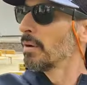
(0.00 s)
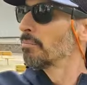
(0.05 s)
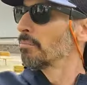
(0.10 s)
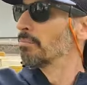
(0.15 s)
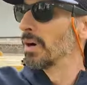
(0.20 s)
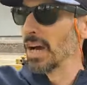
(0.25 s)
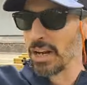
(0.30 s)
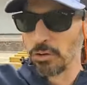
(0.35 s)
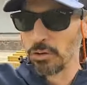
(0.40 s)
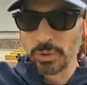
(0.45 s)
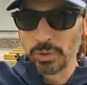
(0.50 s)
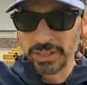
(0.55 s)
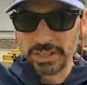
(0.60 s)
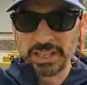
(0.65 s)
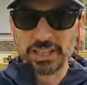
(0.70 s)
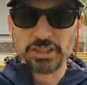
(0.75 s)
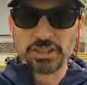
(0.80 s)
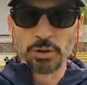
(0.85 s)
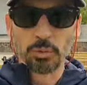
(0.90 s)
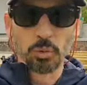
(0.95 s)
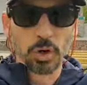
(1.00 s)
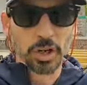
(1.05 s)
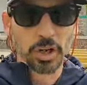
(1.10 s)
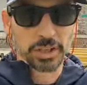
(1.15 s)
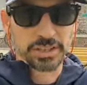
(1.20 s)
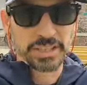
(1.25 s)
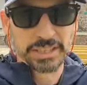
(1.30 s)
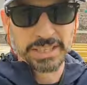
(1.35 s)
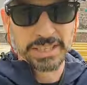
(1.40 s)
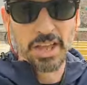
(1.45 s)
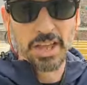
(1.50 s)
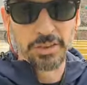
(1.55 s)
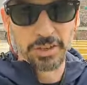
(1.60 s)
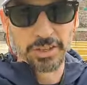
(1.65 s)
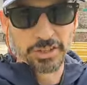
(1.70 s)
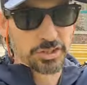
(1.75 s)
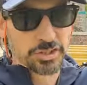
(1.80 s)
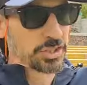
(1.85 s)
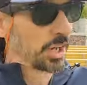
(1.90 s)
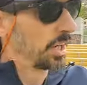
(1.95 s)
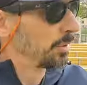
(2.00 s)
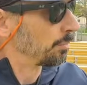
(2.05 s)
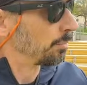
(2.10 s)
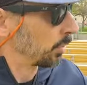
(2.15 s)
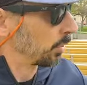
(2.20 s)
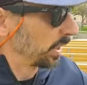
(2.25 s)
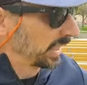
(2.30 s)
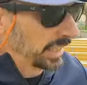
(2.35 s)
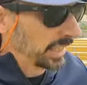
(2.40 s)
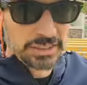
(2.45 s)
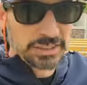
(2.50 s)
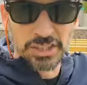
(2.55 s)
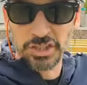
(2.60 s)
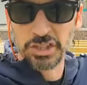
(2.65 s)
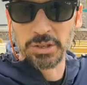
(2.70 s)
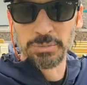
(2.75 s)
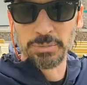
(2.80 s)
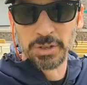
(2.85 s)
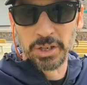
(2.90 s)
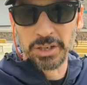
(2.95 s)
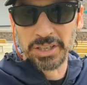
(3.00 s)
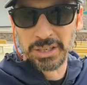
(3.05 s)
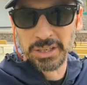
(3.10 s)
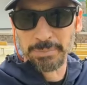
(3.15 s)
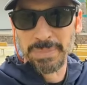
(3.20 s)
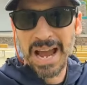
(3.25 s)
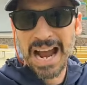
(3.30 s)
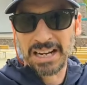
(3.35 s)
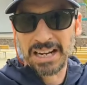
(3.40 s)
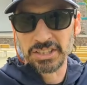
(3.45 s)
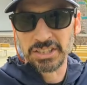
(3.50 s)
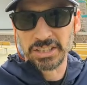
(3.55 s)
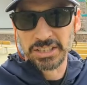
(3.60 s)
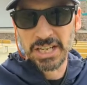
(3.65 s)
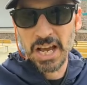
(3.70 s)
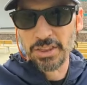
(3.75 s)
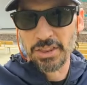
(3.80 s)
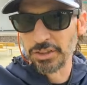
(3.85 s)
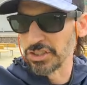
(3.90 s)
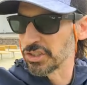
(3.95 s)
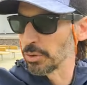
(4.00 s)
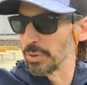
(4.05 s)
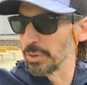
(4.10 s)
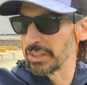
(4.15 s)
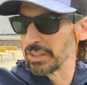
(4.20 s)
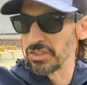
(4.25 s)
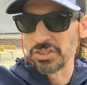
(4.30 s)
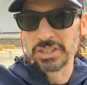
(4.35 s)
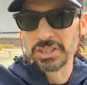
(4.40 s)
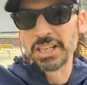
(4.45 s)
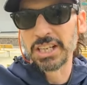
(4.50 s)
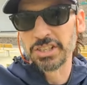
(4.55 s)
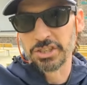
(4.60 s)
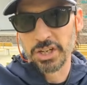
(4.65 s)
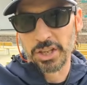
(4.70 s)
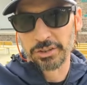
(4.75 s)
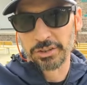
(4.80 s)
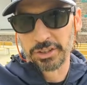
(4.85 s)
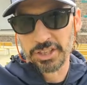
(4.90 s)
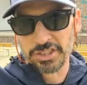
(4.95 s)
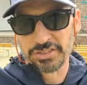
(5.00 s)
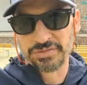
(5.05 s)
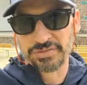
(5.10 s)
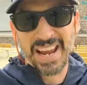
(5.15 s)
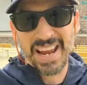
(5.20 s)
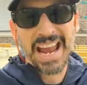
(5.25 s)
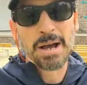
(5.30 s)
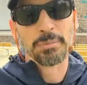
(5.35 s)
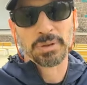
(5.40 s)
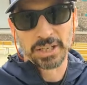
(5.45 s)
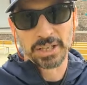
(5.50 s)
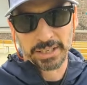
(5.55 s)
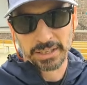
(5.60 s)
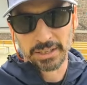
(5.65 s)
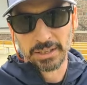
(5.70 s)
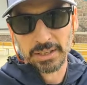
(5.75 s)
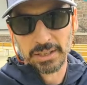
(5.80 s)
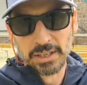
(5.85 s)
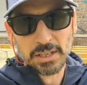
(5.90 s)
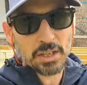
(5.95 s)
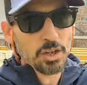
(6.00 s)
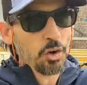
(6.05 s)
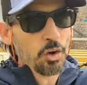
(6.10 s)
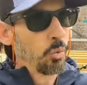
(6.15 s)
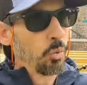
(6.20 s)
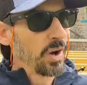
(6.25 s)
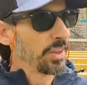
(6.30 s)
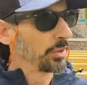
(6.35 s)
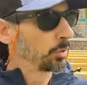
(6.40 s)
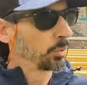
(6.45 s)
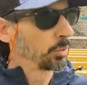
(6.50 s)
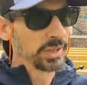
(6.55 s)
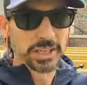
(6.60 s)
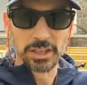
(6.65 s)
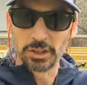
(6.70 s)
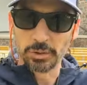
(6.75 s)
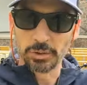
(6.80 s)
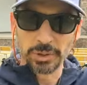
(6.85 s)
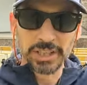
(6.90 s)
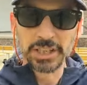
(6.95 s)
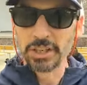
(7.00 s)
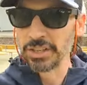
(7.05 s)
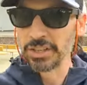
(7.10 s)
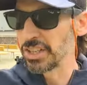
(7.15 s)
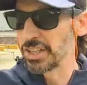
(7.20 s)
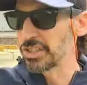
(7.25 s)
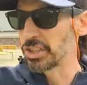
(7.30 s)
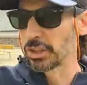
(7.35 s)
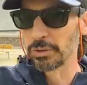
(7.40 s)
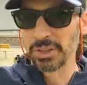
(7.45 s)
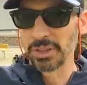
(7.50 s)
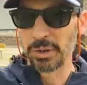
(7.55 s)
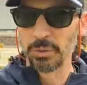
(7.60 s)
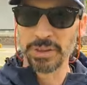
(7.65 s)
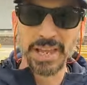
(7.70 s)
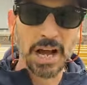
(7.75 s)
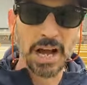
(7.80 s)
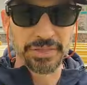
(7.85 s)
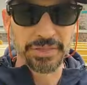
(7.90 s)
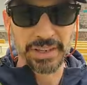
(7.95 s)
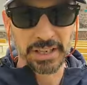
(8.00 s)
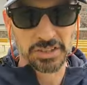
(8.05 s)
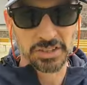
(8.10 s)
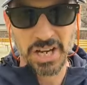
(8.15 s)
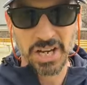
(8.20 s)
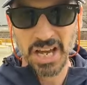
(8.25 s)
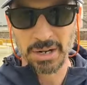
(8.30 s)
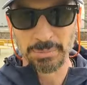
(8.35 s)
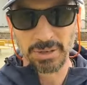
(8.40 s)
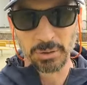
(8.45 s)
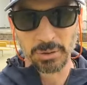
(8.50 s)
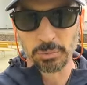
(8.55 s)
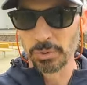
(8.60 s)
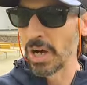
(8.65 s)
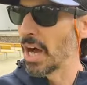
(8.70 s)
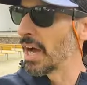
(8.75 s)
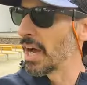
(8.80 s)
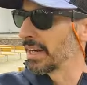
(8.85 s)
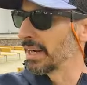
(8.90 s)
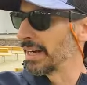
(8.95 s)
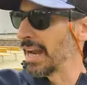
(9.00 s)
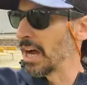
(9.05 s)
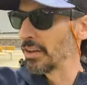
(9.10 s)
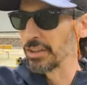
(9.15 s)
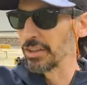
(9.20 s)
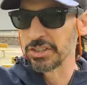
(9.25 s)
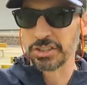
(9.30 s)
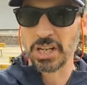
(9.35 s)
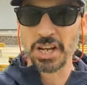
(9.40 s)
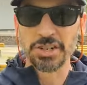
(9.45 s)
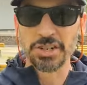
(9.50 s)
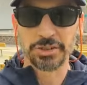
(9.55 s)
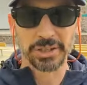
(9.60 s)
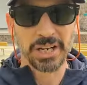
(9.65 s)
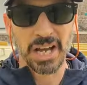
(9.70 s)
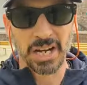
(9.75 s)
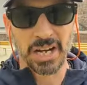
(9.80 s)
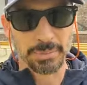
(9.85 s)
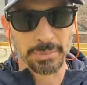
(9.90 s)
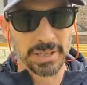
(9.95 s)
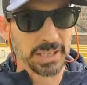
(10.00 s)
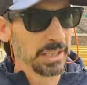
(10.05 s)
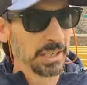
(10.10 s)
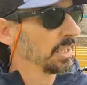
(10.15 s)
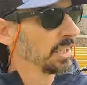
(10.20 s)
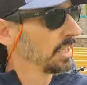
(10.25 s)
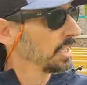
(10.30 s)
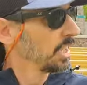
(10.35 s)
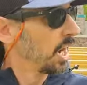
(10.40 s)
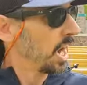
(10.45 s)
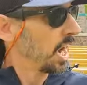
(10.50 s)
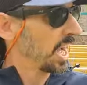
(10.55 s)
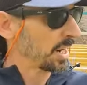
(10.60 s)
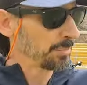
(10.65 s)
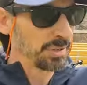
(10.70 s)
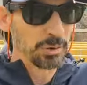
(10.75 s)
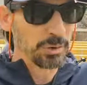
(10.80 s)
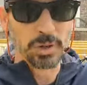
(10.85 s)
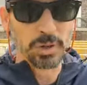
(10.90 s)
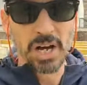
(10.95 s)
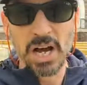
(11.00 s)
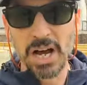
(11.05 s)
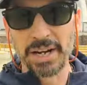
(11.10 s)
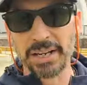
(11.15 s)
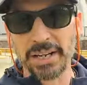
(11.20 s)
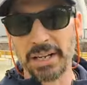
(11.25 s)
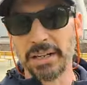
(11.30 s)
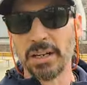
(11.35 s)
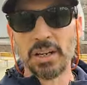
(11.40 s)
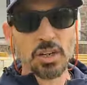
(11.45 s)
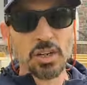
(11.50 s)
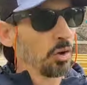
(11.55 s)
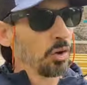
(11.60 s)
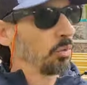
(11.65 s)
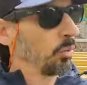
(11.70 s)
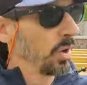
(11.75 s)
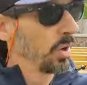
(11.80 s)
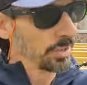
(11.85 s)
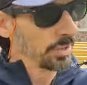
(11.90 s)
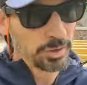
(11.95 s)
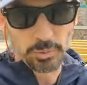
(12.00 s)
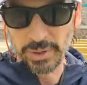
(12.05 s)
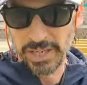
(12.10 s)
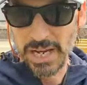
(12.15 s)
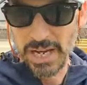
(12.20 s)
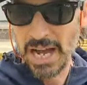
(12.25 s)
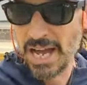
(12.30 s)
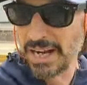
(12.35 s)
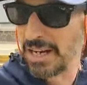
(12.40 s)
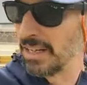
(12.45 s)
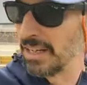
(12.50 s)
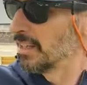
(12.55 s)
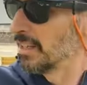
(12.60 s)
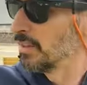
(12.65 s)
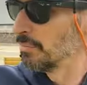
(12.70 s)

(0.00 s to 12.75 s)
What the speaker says: But we need to work together to start bringing this community back together so we can see each other as family. Whether we agree or disagree with how things ought to be run and how this country ought to be run, and whether we ought to